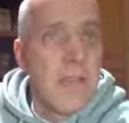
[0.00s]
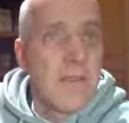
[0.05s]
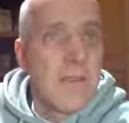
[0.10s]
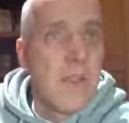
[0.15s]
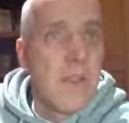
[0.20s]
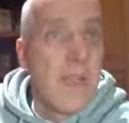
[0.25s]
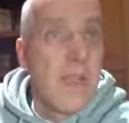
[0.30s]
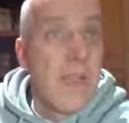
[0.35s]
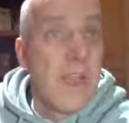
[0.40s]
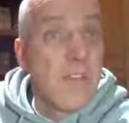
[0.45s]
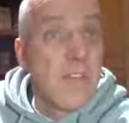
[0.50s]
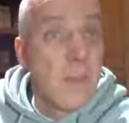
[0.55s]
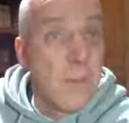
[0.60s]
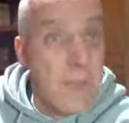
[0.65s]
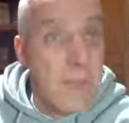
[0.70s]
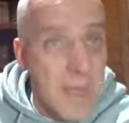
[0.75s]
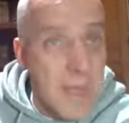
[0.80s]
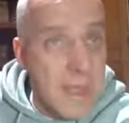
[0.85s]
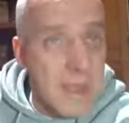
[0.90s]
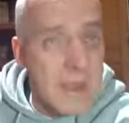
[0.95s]
as as
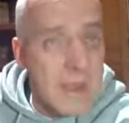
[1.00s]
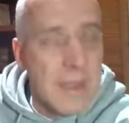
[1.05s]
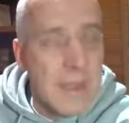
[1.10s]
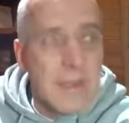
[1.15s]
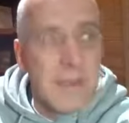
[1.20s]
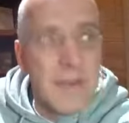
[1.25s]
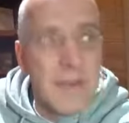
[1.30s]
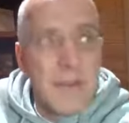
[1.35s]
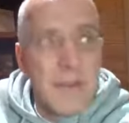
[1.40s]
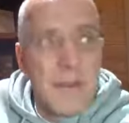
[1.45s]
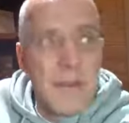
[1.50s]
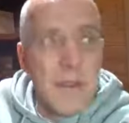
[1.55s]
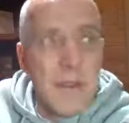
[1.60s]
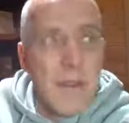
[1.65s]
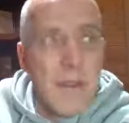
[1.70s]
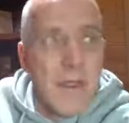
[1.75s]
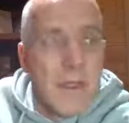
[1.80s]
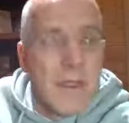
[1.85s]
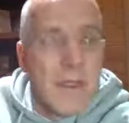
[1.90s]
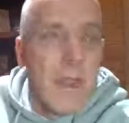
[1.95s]
humanity
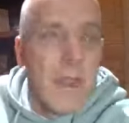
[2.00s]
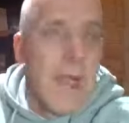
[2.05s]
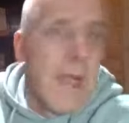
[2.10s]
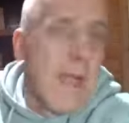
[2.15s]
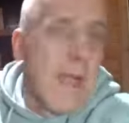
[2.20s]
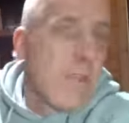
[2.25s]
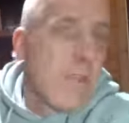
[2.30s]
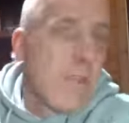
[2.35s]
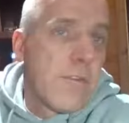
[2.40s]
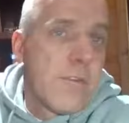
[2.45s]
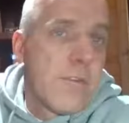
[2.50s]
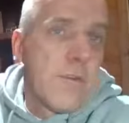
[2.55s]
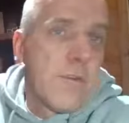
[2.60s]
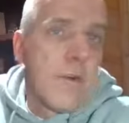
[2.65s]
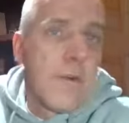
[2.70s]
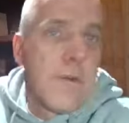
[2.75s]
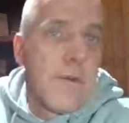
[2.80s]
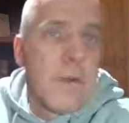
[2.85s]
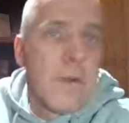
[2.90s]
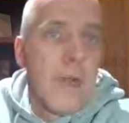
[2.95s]
to ask
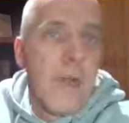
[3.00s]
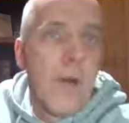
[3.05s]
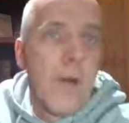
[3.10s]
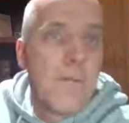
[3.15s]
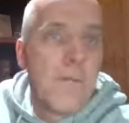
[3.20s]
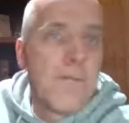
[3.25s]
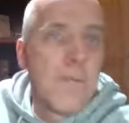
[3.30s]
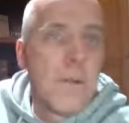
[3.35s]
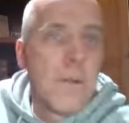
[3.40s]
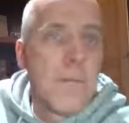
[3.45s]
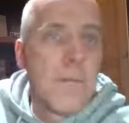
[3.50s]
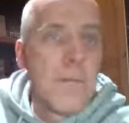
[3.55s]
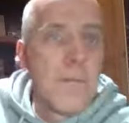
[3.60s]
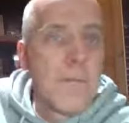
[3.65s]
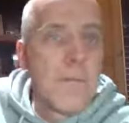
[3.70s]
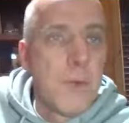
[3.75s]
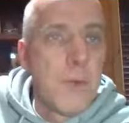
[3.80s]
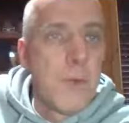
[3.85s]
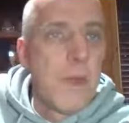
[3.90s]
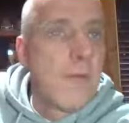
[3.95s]
for help
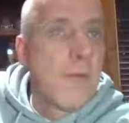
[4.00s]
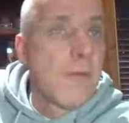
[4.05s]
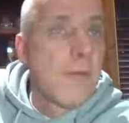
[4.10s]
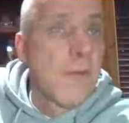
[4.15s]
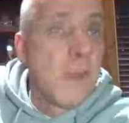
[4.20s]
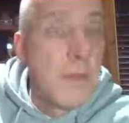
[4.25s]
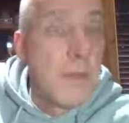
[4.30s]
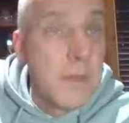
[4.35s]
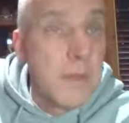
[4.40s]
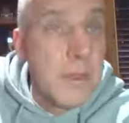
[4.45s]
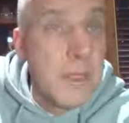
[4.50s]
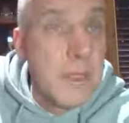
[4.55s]
from whoever you